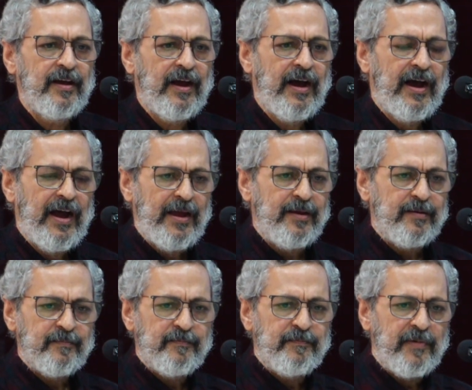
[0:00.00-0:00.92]
I'm
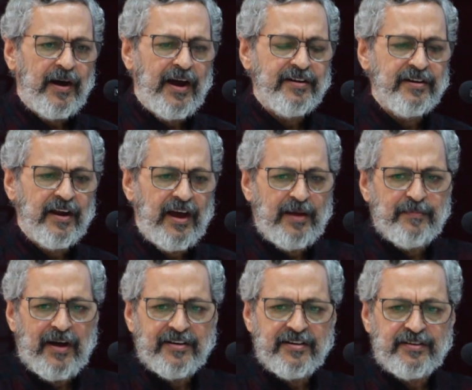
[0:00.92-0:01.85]

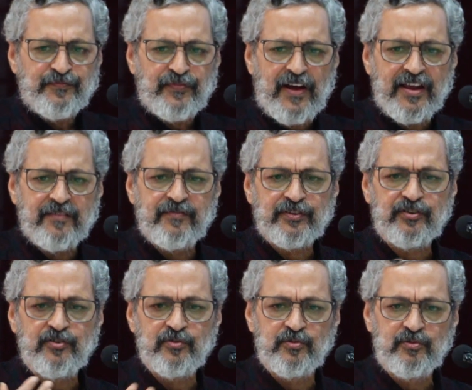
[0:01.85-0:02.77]
identifying with
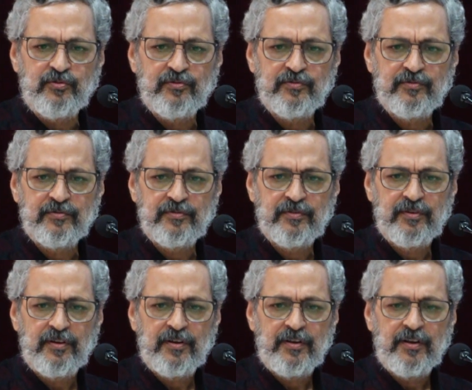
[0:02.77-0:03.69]
you
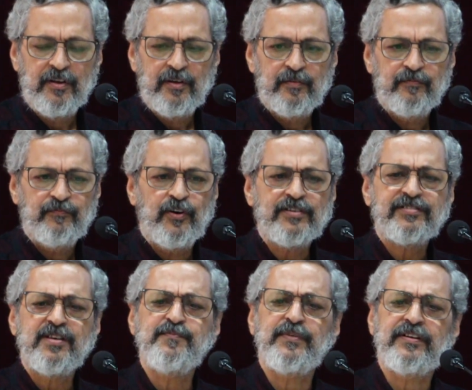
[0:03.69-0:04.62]
for
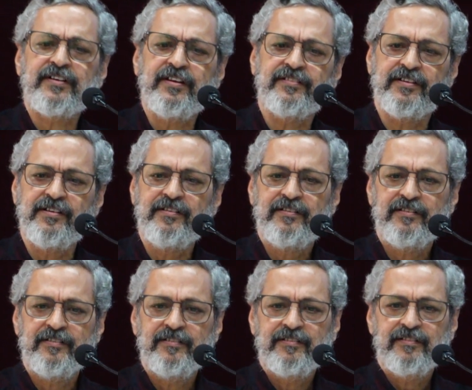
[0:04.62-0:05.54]
simple reason
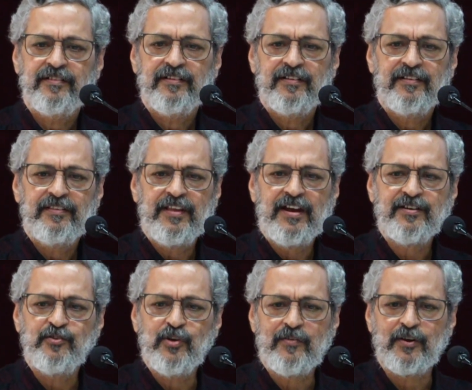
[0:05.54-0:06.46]
that
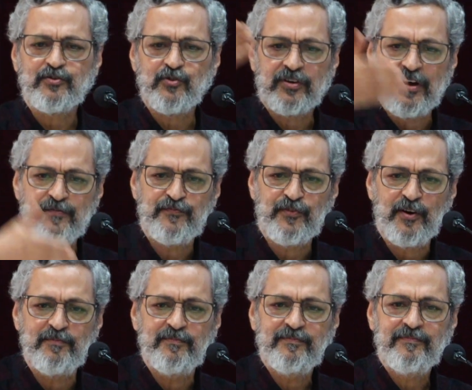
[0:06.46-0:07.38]
you have also come
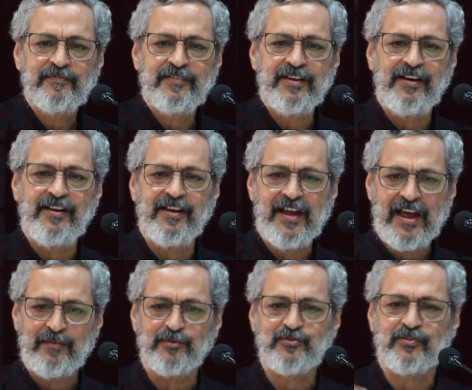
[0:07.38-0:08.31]
from Delhi and I
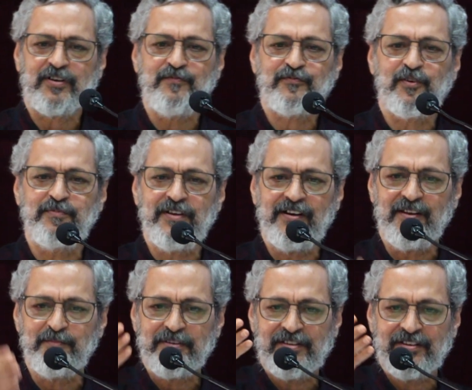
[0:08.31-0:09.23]
have also come from
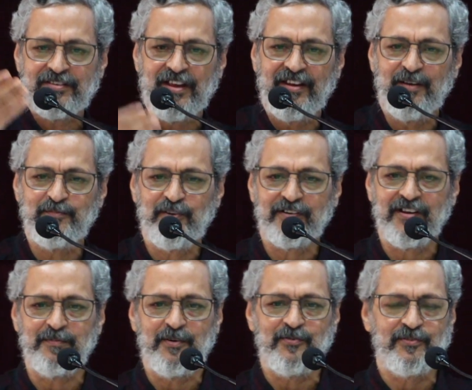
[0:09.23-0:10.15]
Delhi. Ms. Desai, I'm
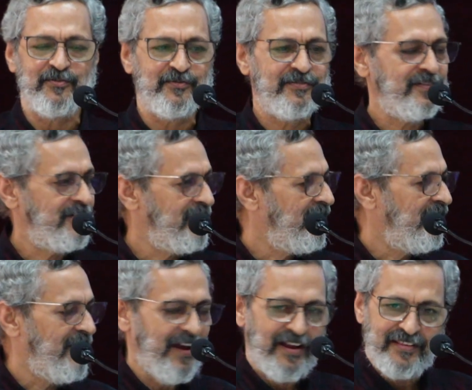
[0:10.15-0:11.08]
talking about you.
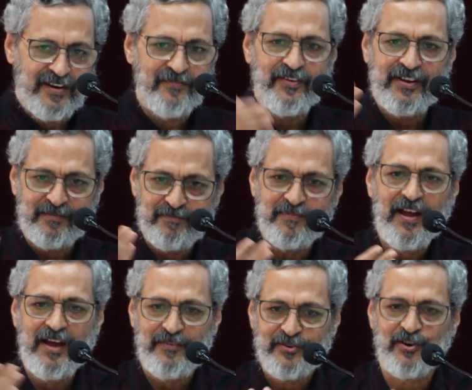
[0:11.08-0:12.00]
And then we
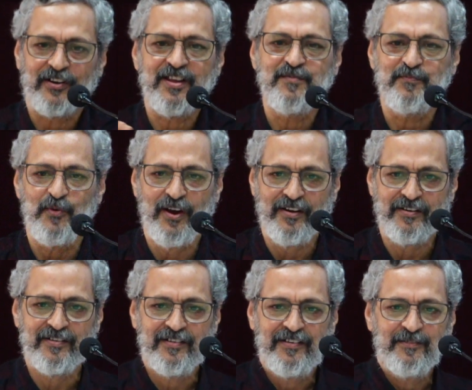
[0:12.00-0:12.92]
have a talking
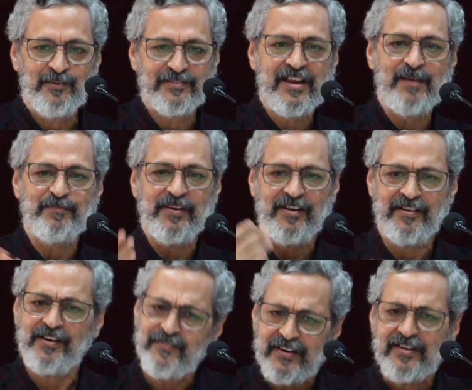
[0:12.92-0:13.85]
point, what's happening in
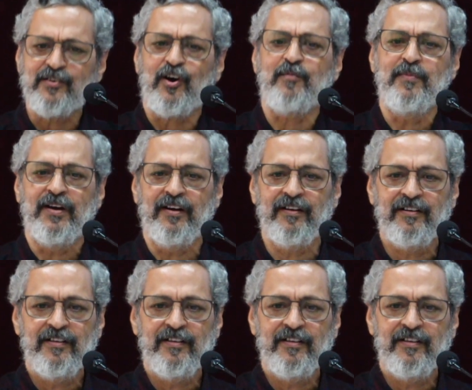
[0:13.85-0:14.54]
Delhi, very normal.